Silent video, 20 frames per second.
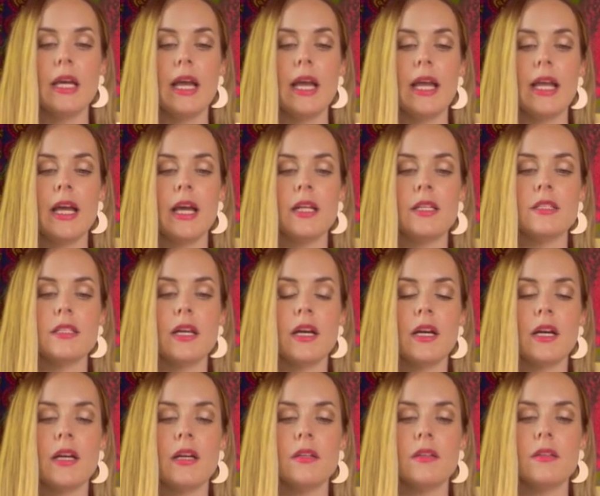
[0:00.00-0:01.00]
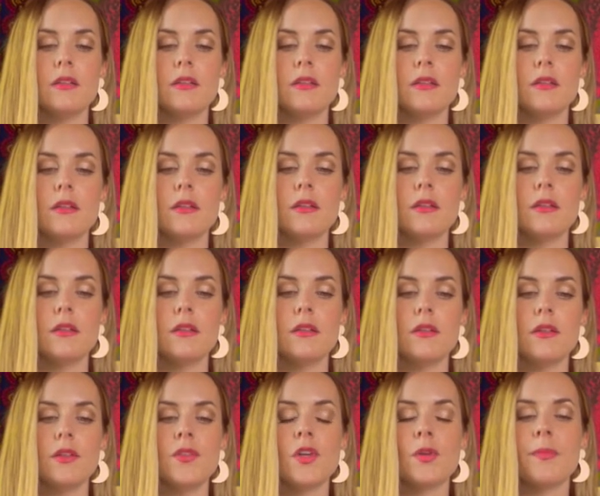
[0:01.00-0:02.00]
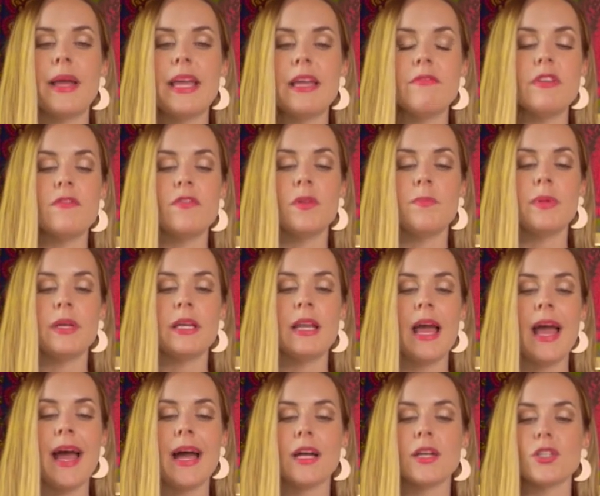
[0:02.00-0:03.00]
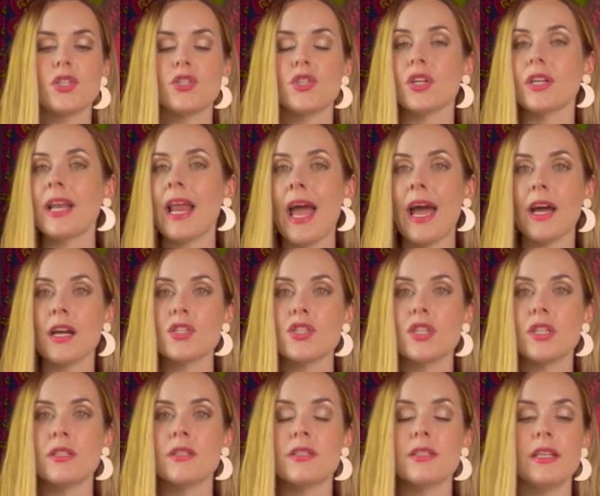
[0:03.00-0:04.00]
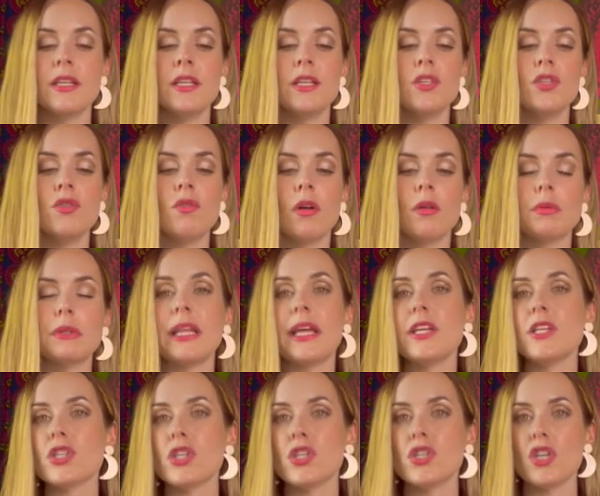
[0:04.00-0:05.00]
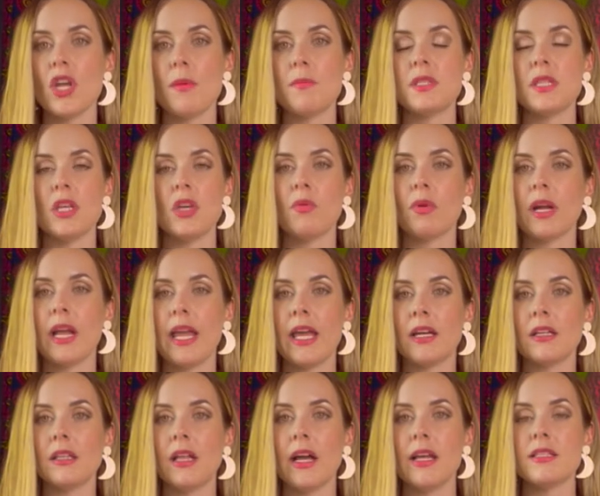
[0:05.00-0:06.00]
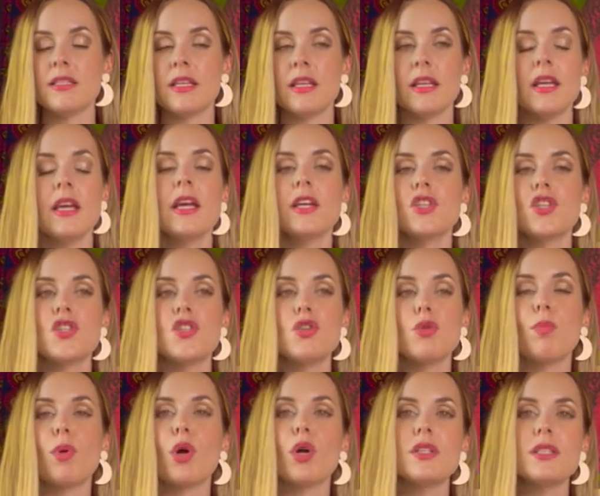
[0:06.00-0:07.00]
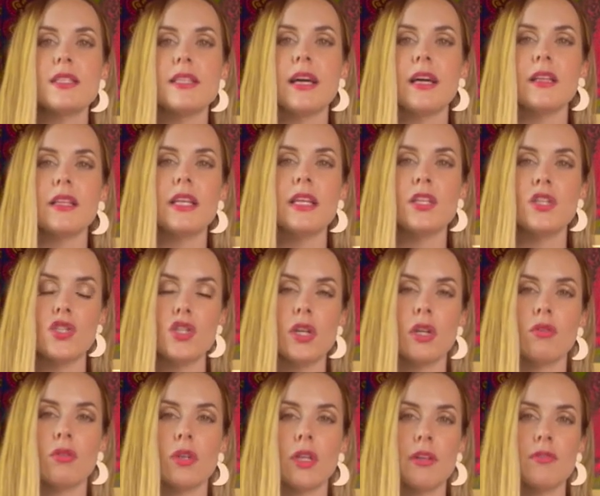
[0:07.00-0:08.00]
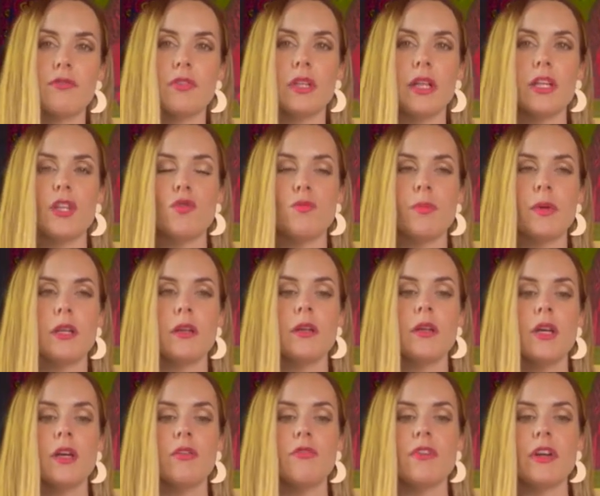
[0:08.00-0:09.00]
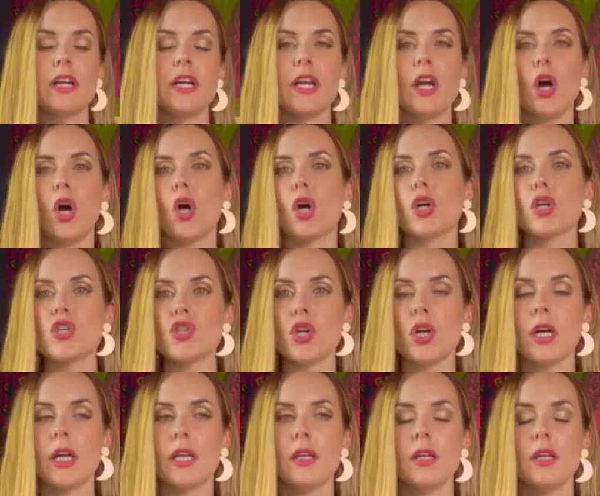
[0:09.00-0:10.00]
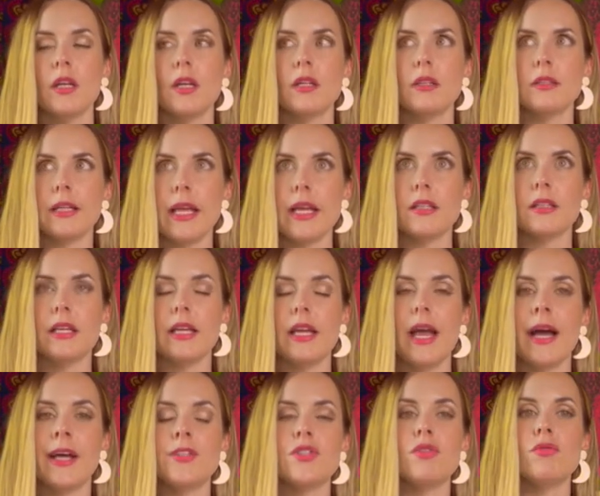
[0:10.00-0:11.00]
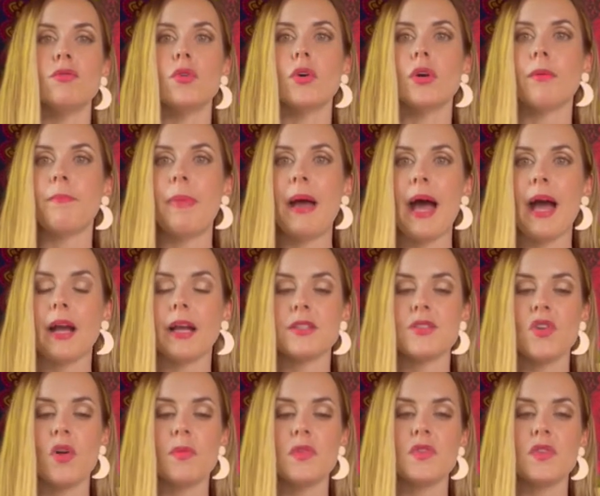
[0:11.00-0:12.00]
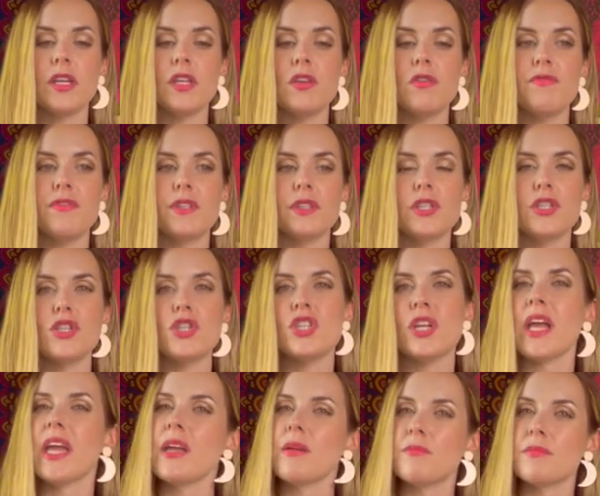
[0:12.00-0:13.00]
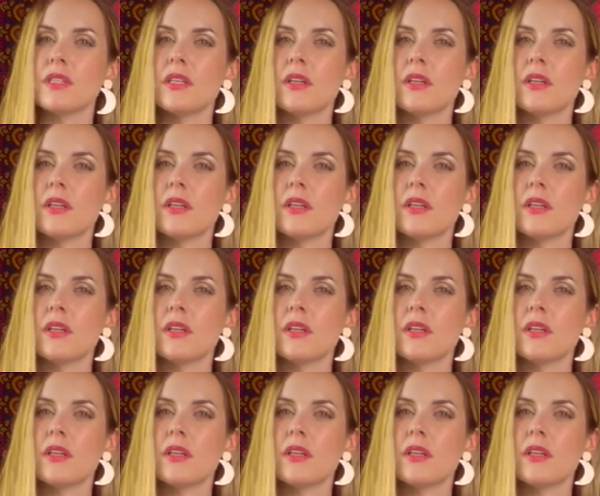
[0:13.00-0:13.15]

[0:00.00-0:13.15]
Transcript: And there may have even been certain actions in your relationships that you were analyzing, just your personality in general. I feel like you've been very harsh on lately as you look back. It's almost like you feel ashamed